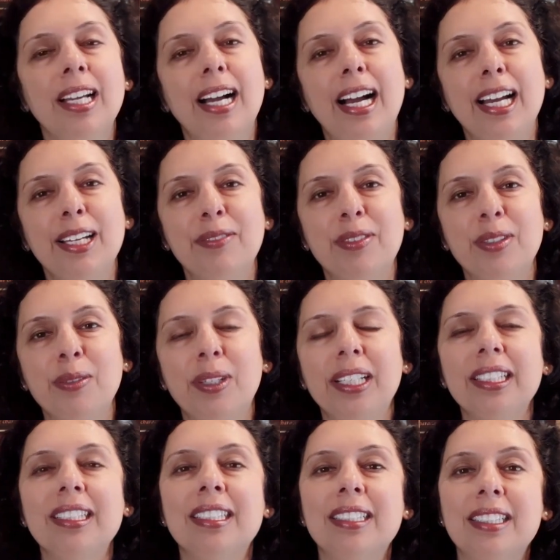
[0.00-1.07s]
Hi everyone,
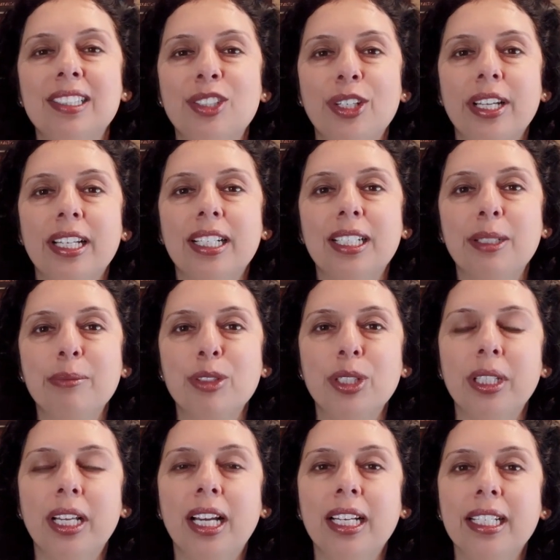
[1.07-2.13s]
this is Jaya
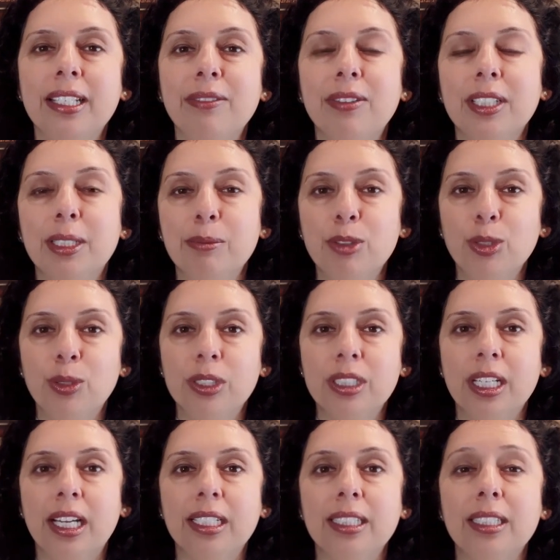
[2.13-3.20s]
Karamchandani. Welcome to the
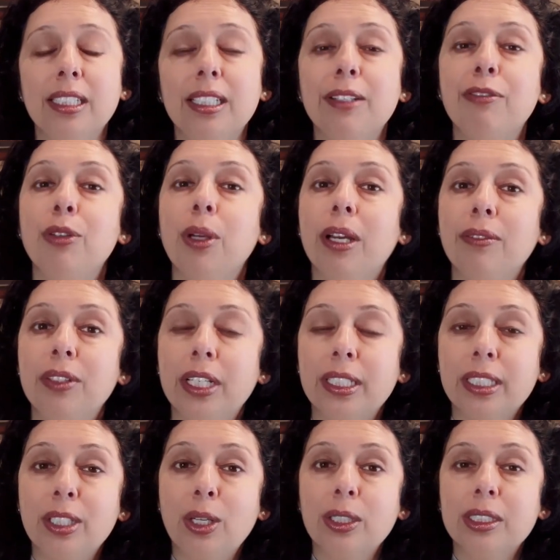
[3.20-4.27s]
channel. If you have
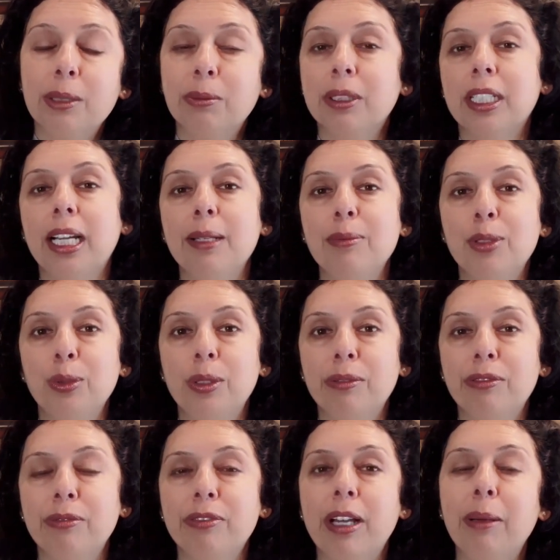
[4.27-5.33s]
yet not subscribed to the
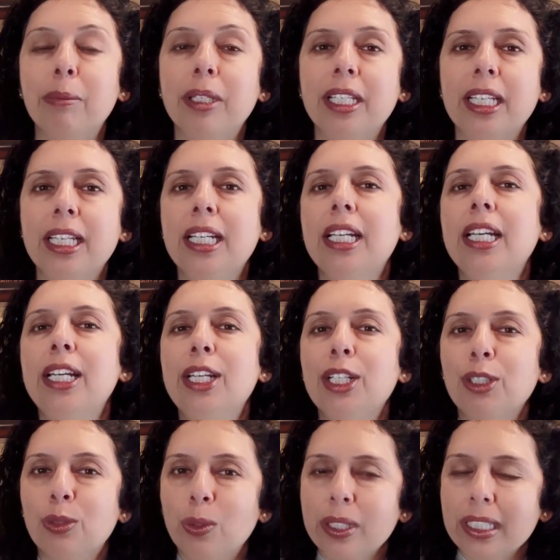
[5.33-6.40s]
family,
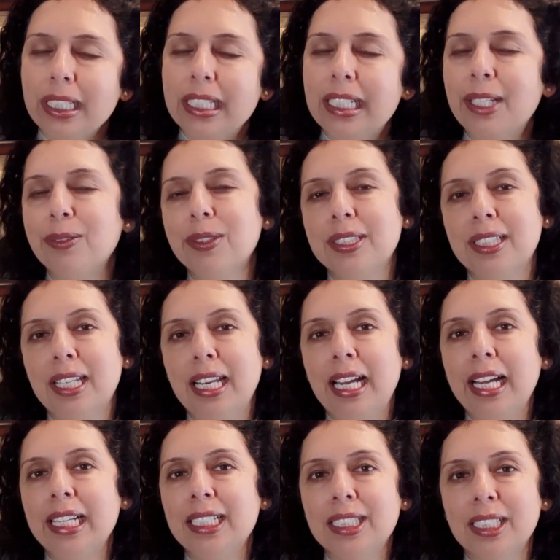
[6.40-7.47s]
quickly give us a
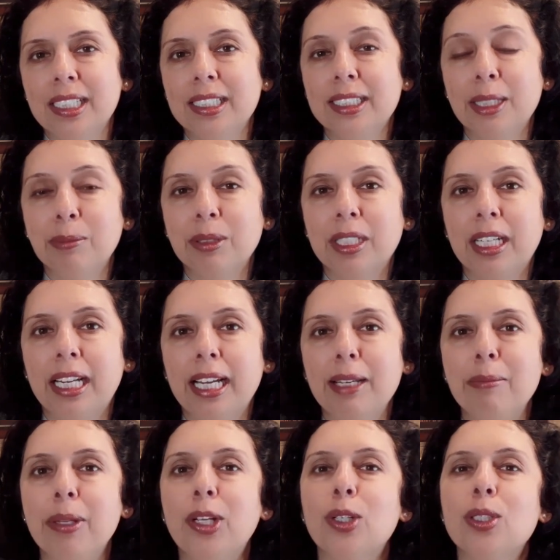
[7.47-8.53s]
like, share and subscribe,
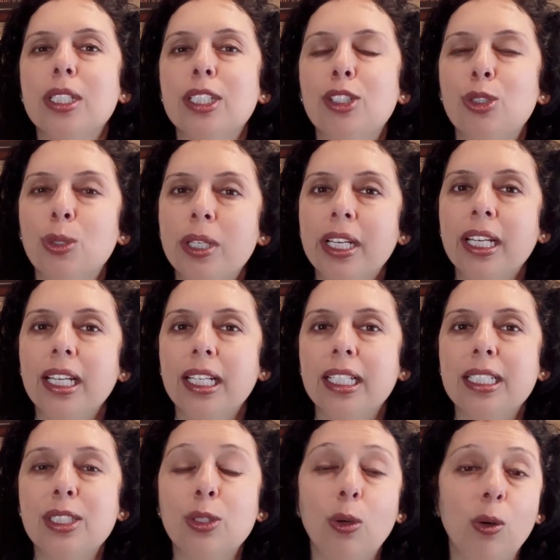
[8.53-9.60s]
because today
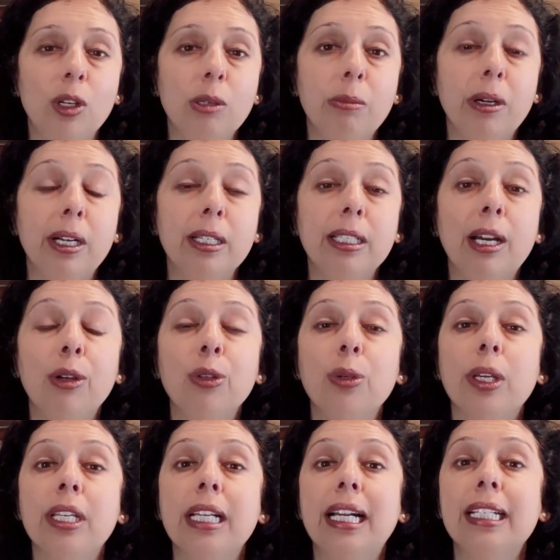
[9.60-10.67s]
is all about how you
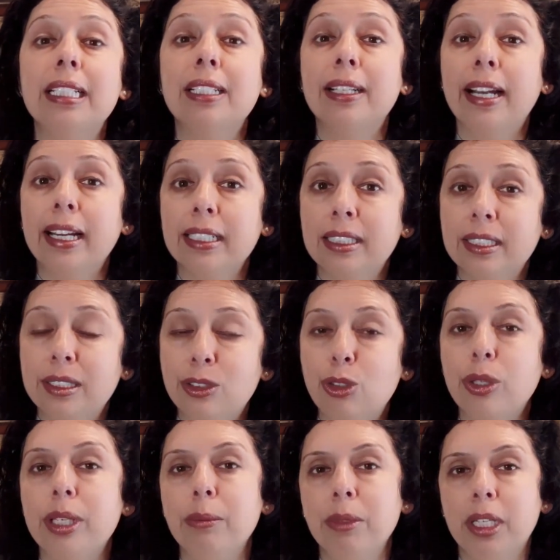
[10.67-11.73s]
can attract the
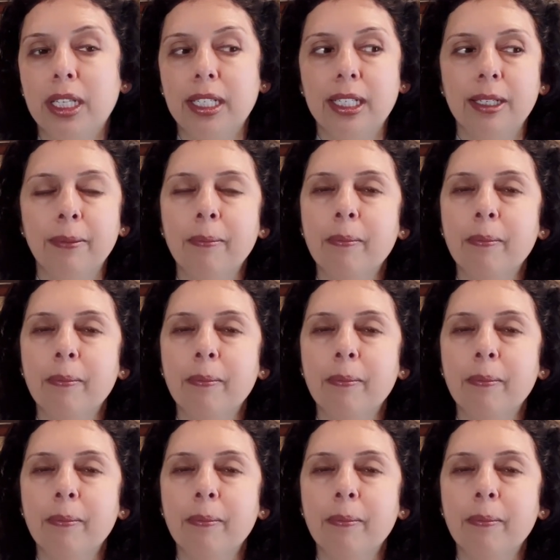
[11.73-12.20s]
dream career.